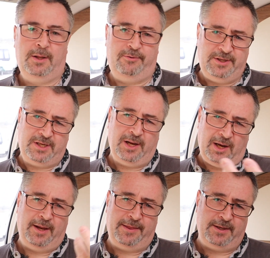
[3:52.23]
And the reason I
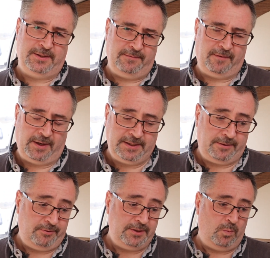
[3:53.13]
like this device,
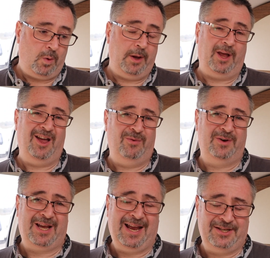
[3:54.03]
and the reason why I
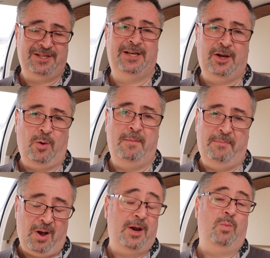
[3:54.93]
would actually go and
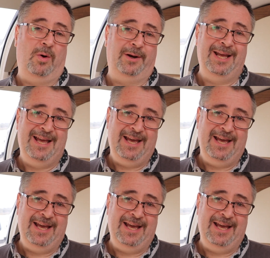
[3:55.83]
buy one,